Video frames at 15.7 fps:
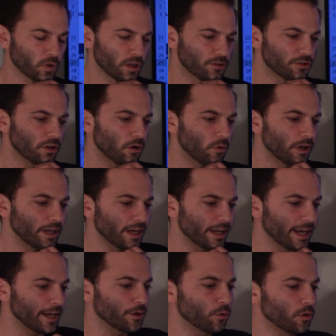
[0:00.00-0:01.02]
So
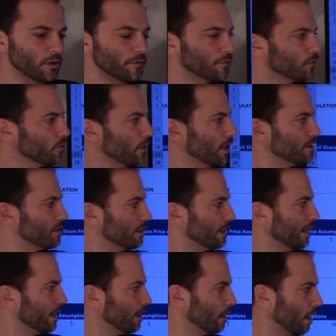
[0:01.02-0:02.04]
in order for us to
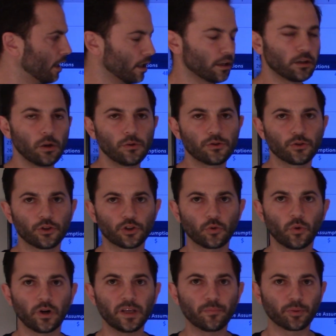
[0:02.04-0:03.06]
get a close to a
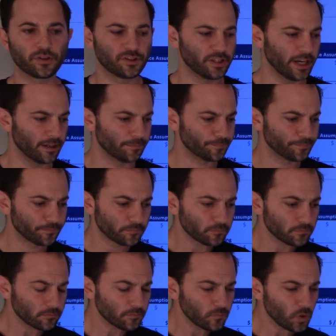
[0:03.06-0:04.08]
20%
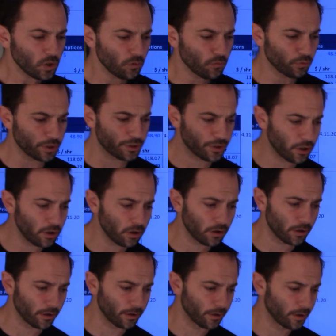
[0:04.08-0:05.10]

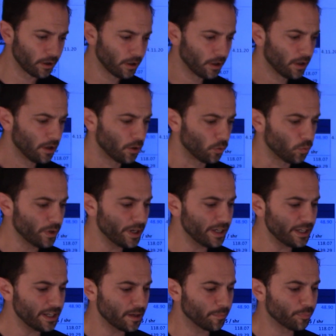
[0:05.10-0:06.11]
return, we
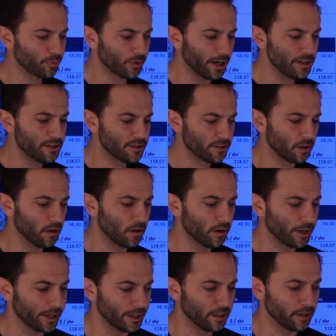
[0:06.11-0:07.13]
need a price
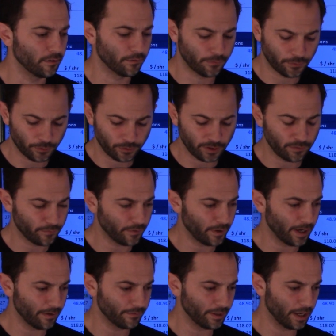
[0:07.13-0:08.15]
target of
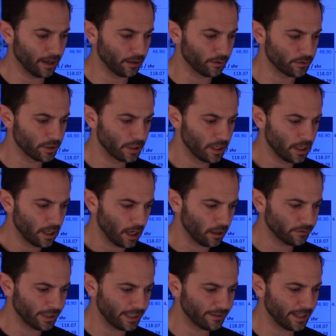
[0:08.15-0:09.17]
$35. I'll
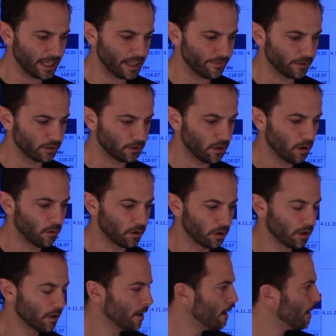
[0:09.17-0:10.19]
take that even
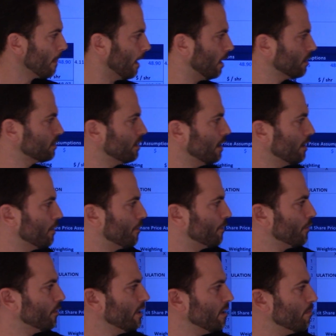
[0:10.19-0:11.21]
lower. I'll say
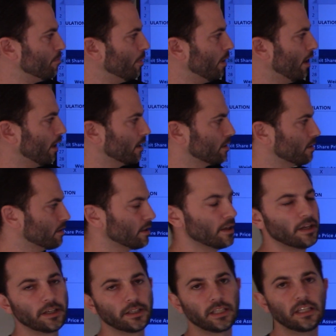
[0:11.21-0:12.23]
$30
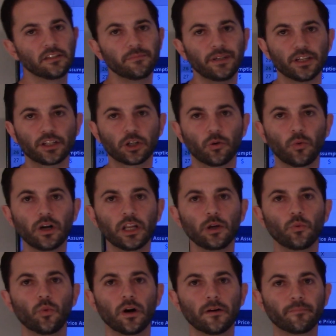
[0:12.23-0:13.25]
gives me a
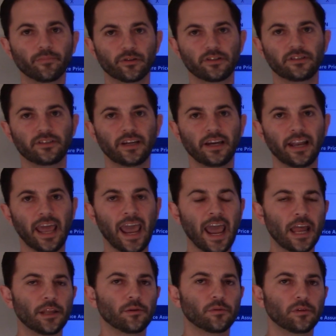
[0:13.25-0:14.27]
21%
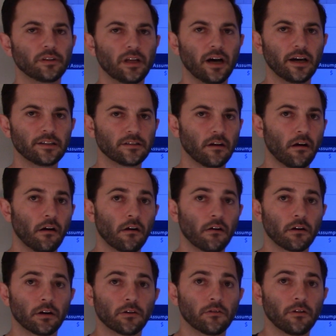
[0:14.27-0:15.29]
annualized
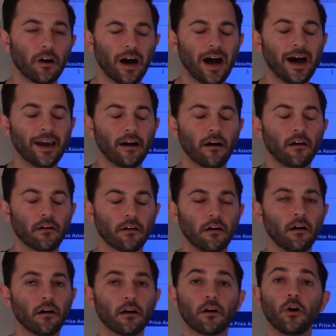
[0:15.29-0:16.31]

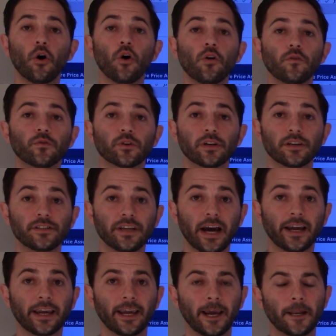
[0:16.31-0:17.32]
IRR over a
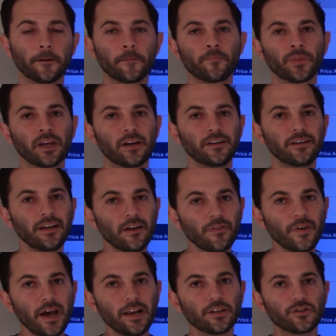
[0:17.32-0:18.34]
decade. Now
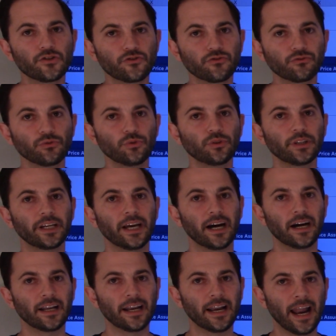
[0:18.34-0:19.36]
that is truly an
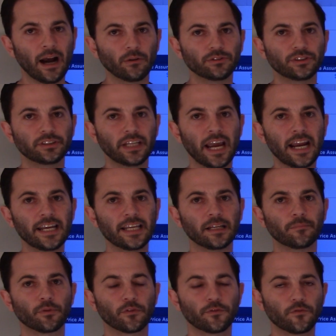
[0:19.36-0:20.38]
outstanding
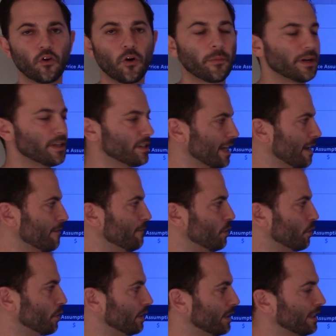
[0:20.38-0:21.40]
performance if you
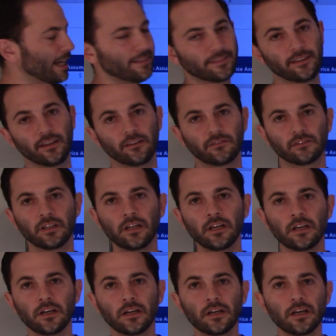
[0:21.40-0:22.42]
could get this.
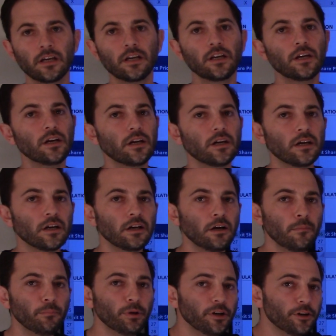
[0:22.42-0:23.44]

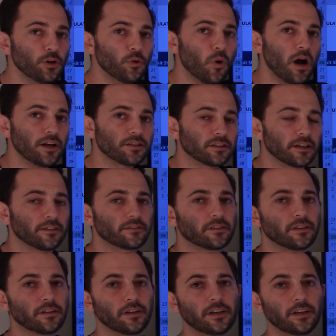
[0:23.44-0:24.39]
Put it on your watch list.